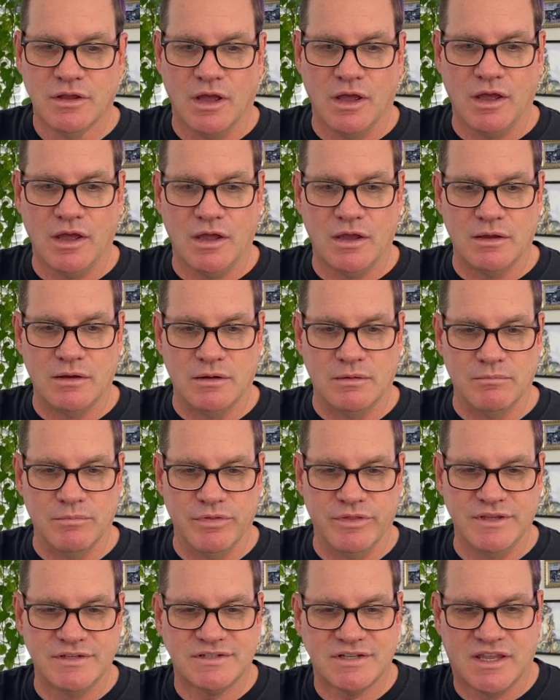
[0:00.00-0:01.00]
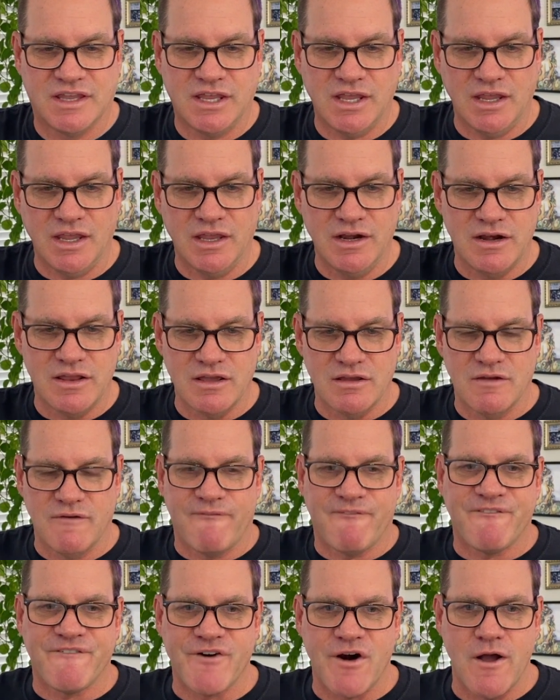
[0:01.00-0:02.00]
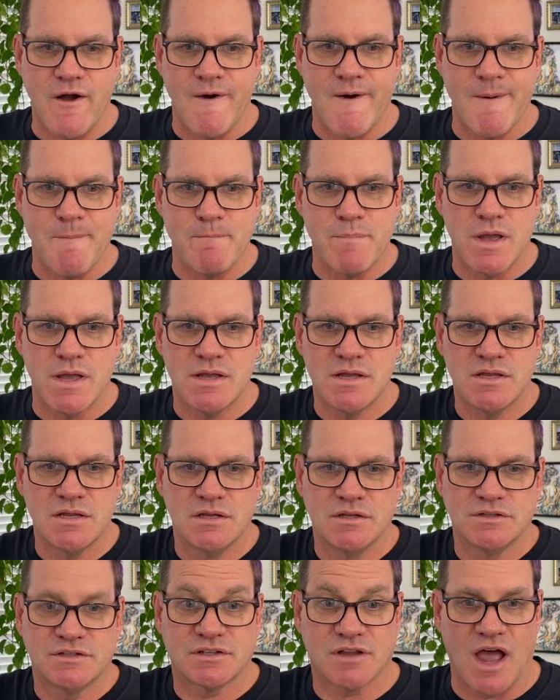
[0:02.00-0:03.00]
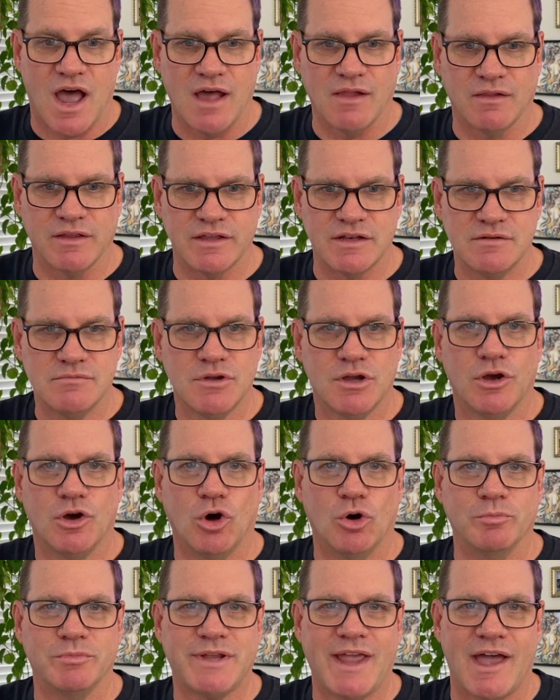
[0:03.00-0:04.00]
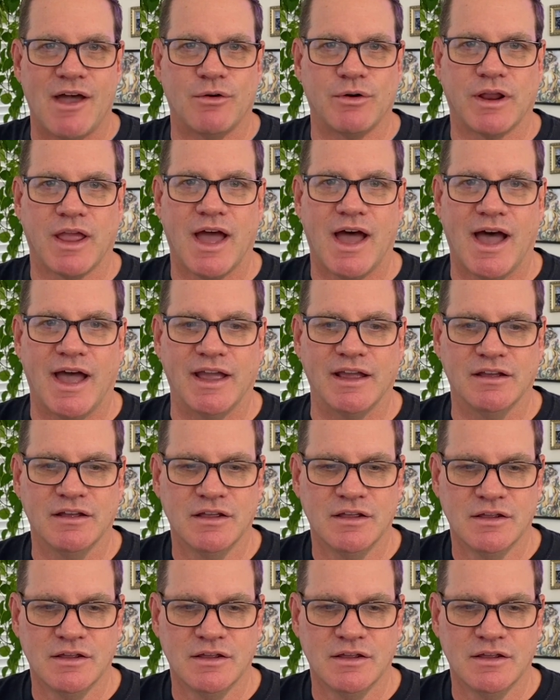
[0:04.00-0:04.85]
Um, this kid from Scotland, hometown guy,